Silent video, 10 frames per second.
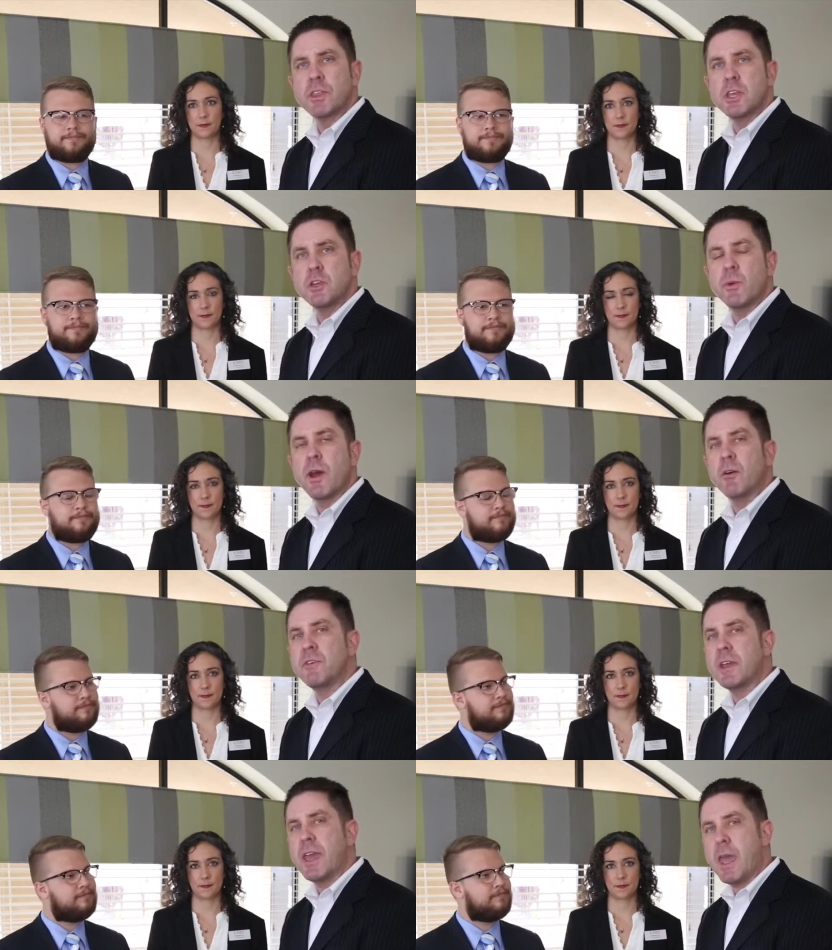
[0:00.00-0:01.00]
Speaker 1: at the
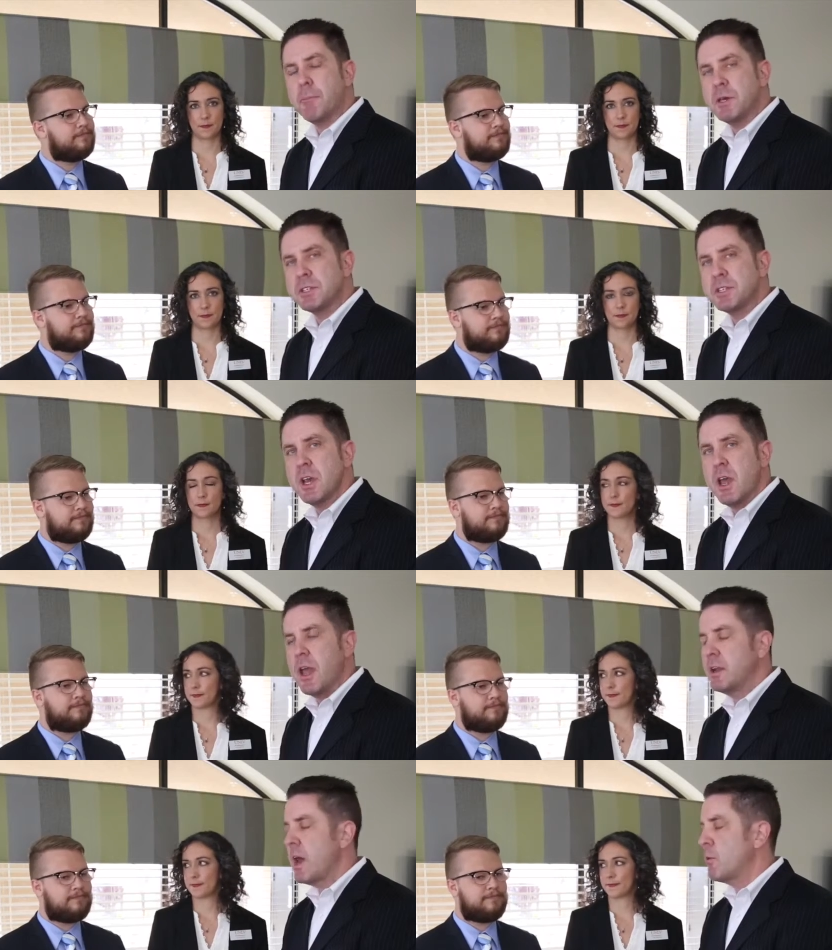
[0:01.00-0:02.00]
UNLV campus.
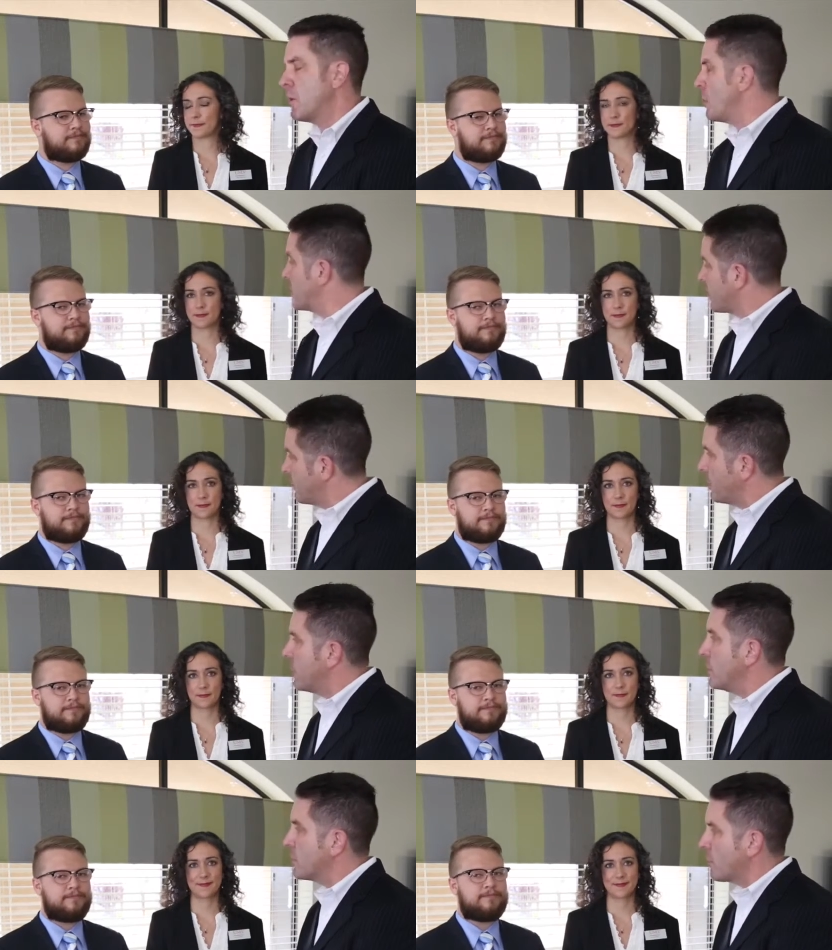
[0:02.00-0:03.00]
And uh, we're here with
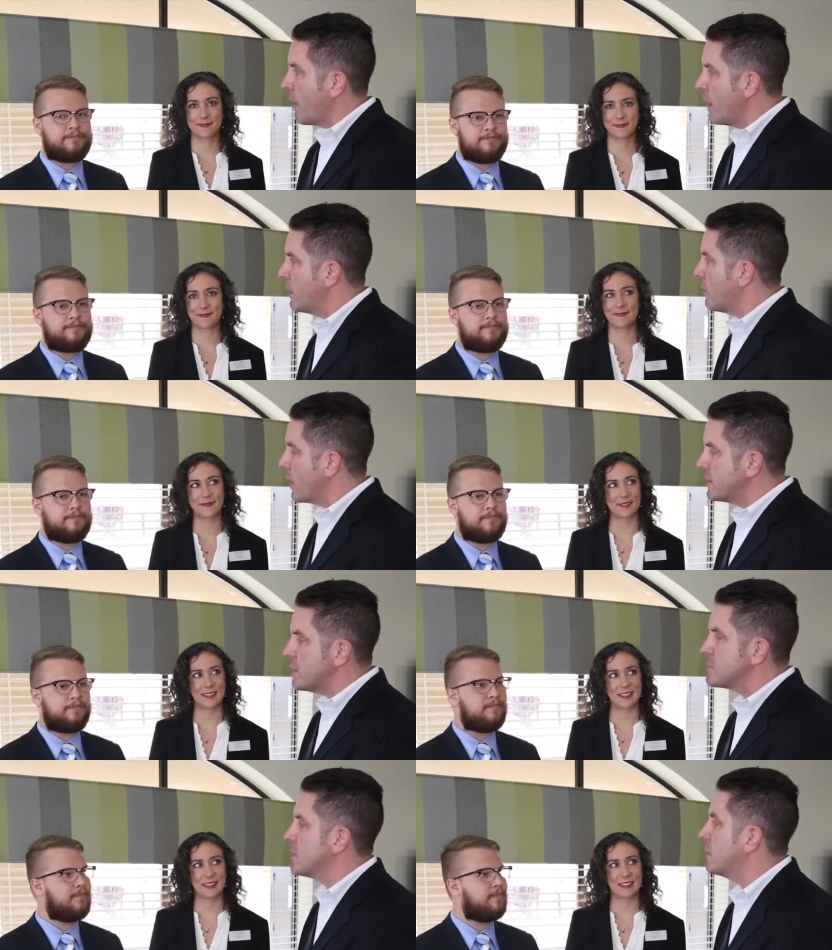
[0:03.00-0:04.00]
Kimberly and with Greg. Greg,
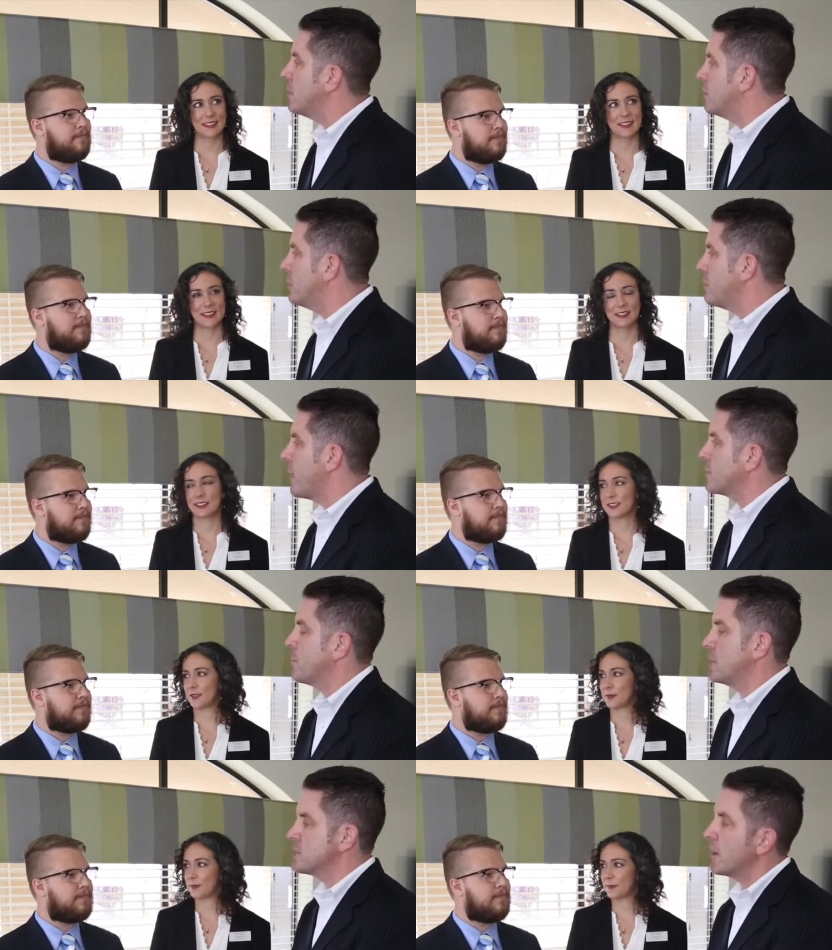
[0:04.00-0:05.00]
tell us a little bit about
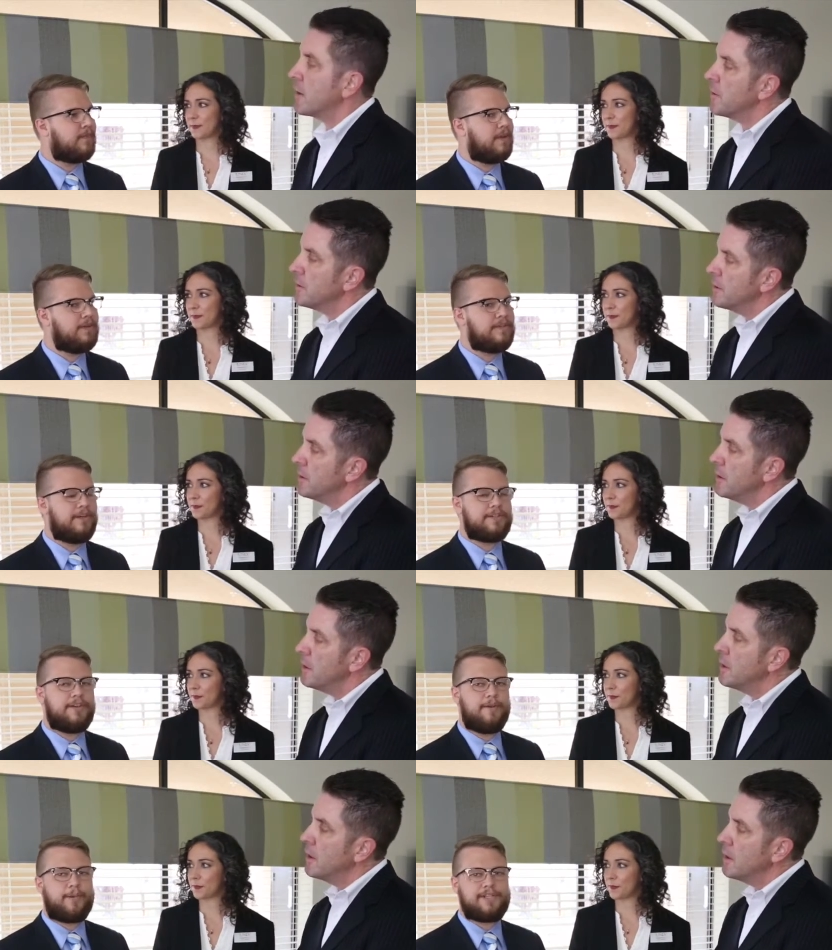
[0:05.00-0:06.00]
the Plus Center. Sure,
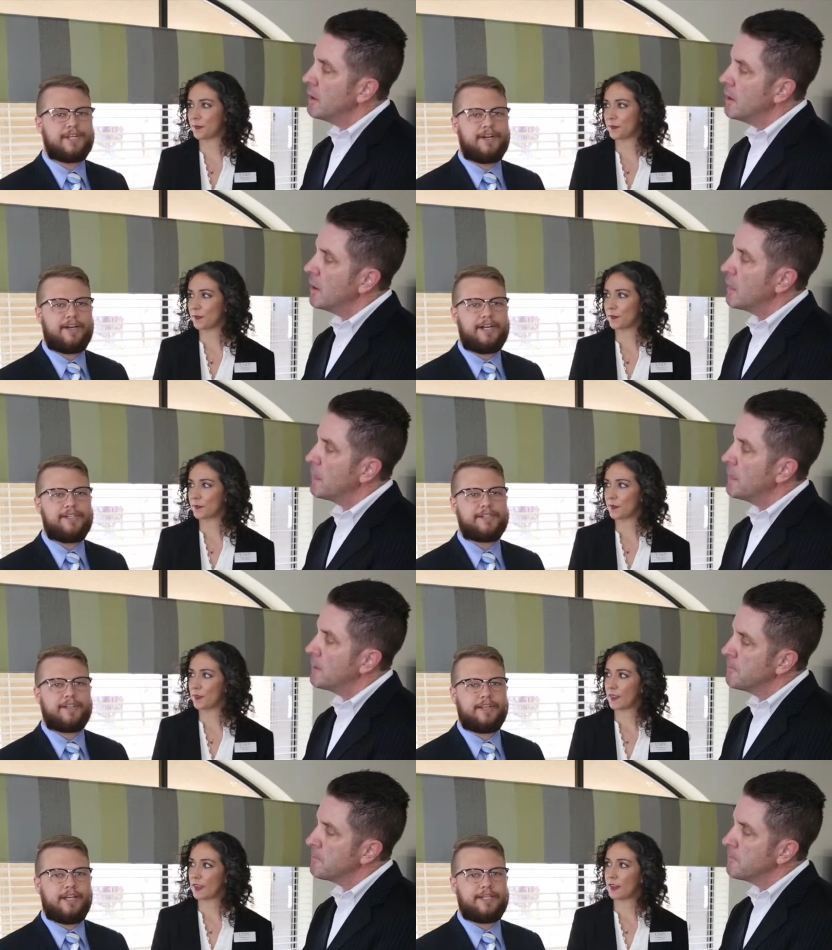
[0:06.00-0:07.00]
so
Speaker 2: the Plus Center is
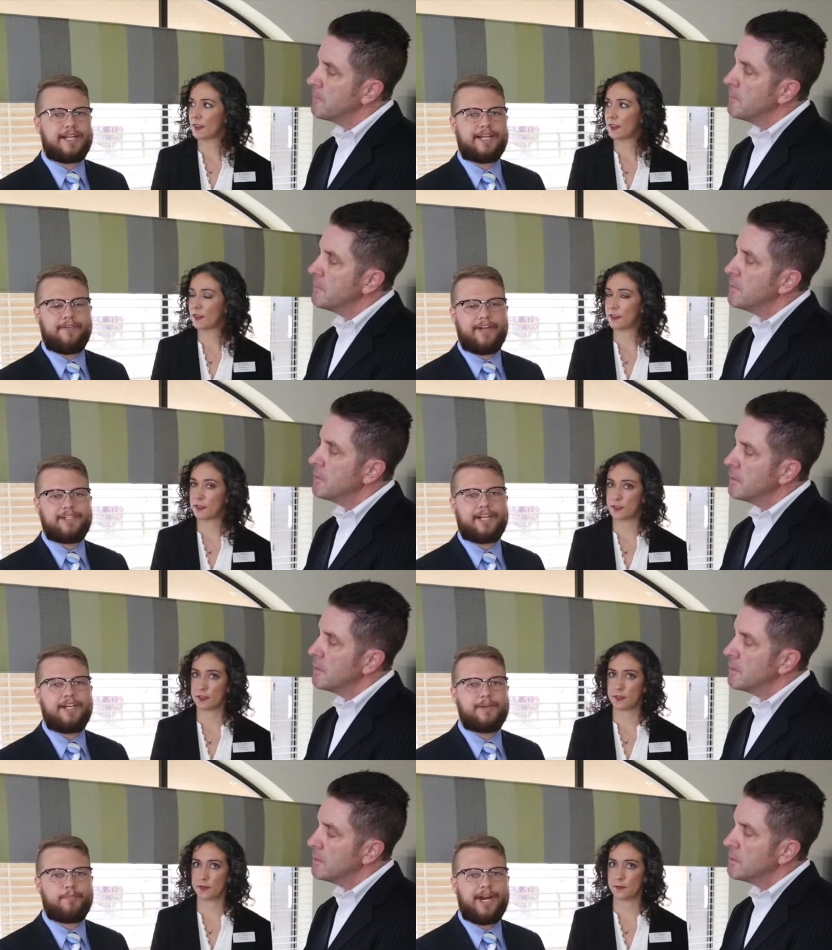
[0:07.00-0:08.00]
the executive
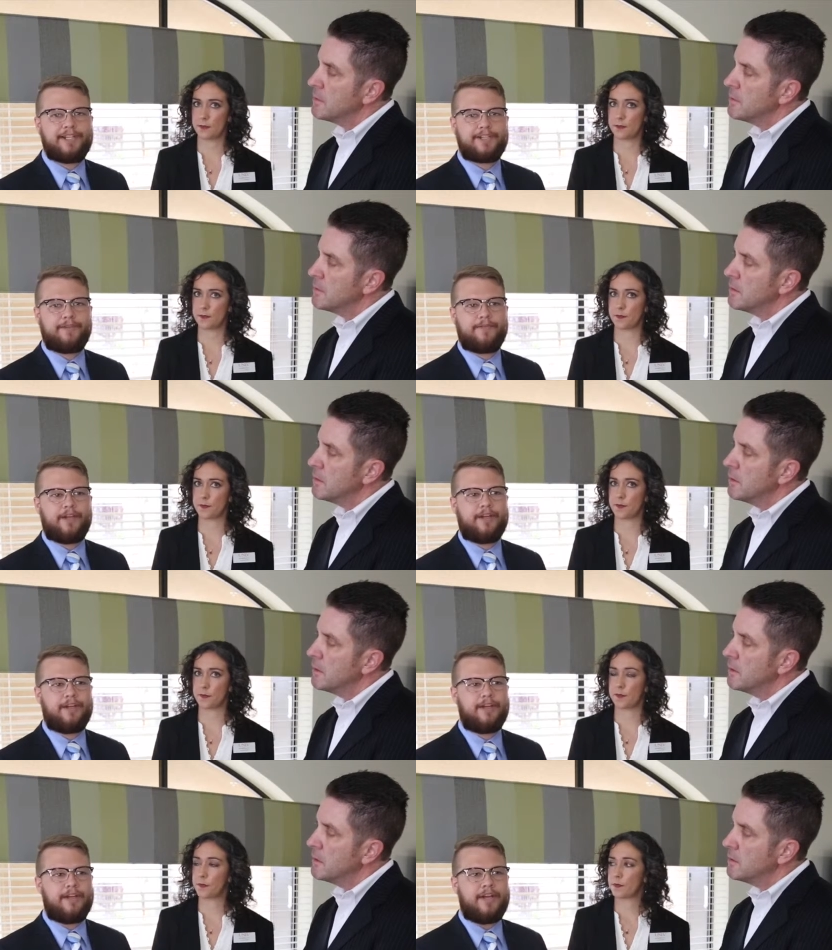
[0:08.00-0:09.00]
education branch of
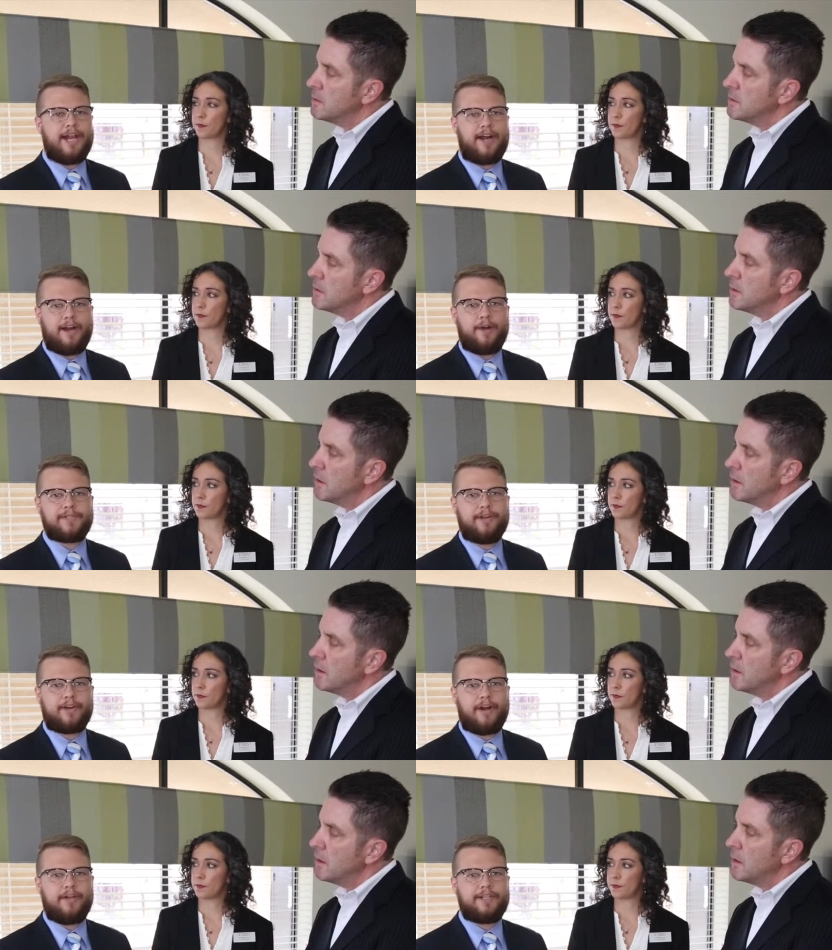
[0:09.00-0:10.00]
the Harrah
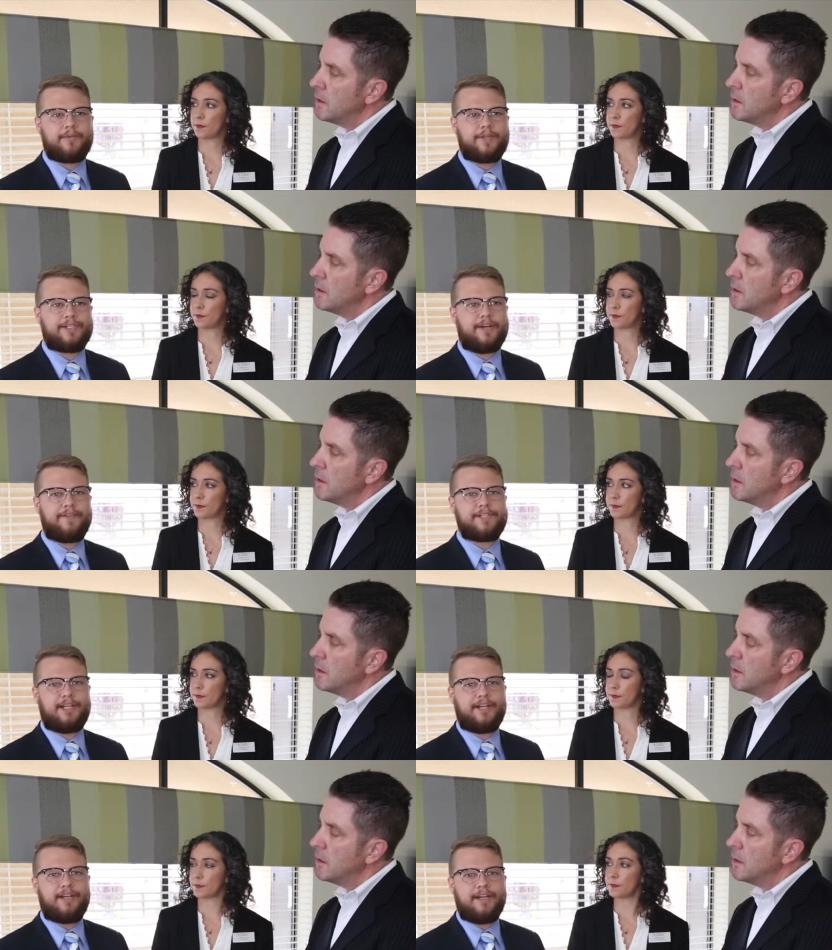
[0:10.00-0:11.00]
Hotel College, which is
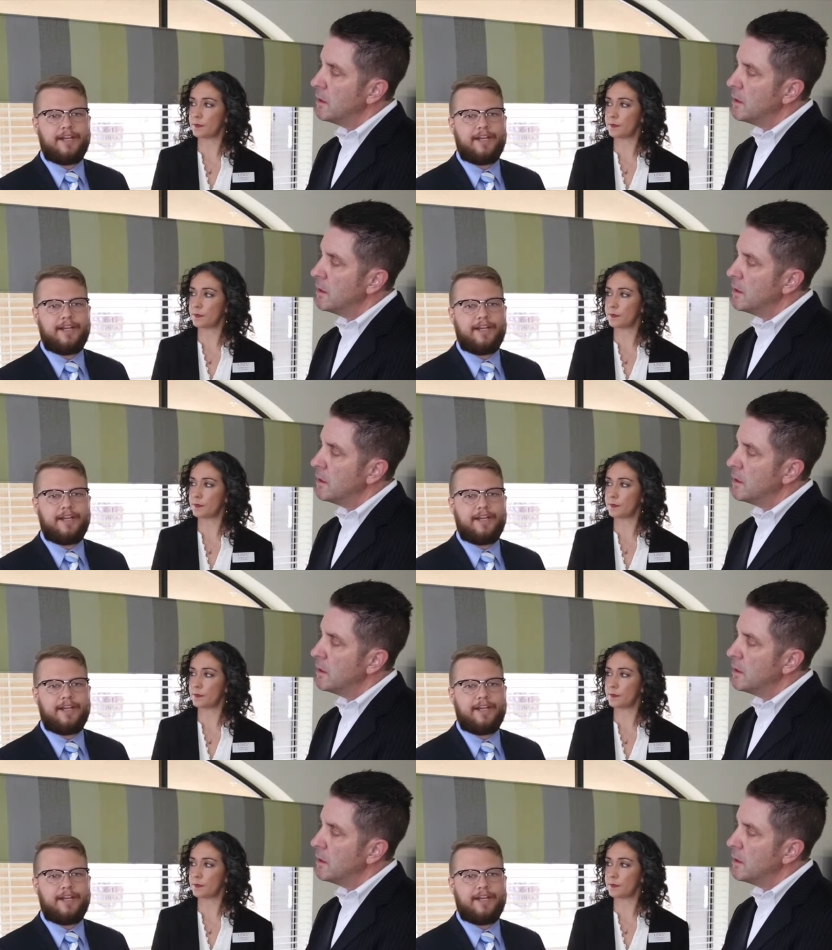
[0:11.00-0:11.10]
obviously